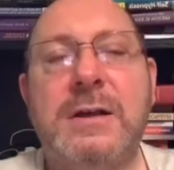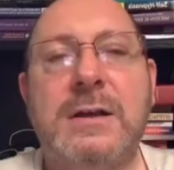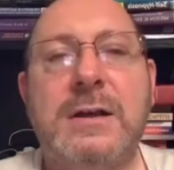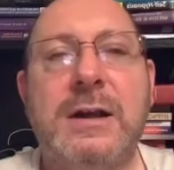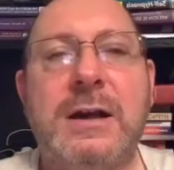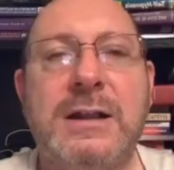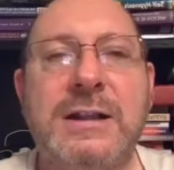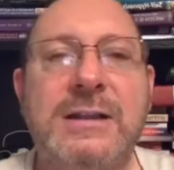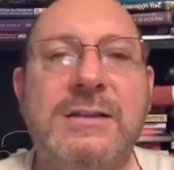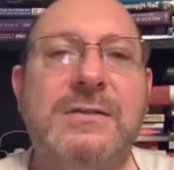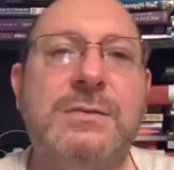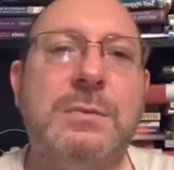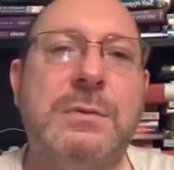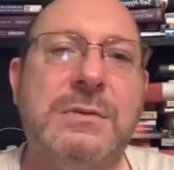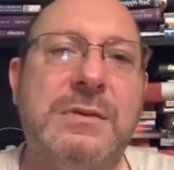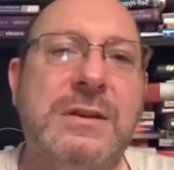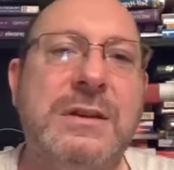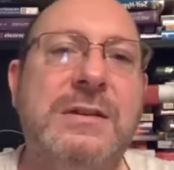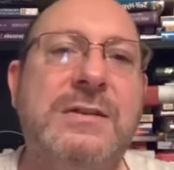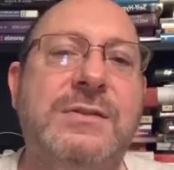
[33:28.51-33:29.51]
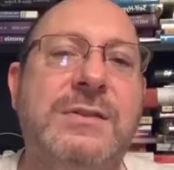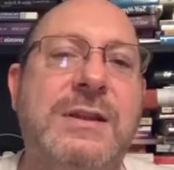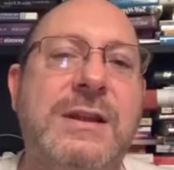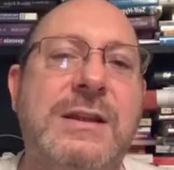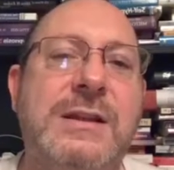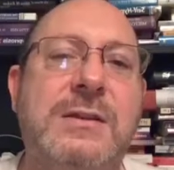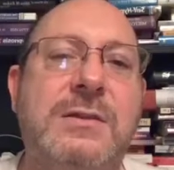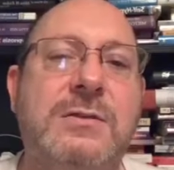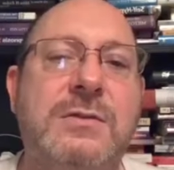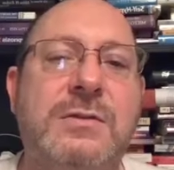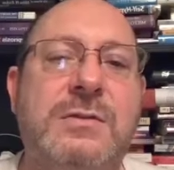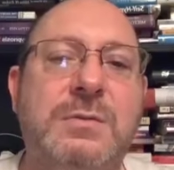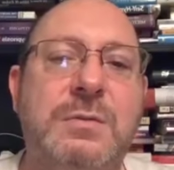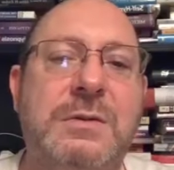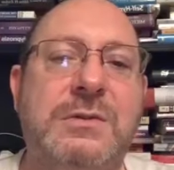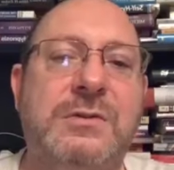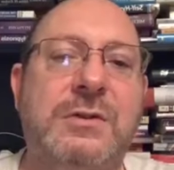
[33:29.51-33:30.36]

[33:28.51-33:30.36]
At least with the internet you could just switch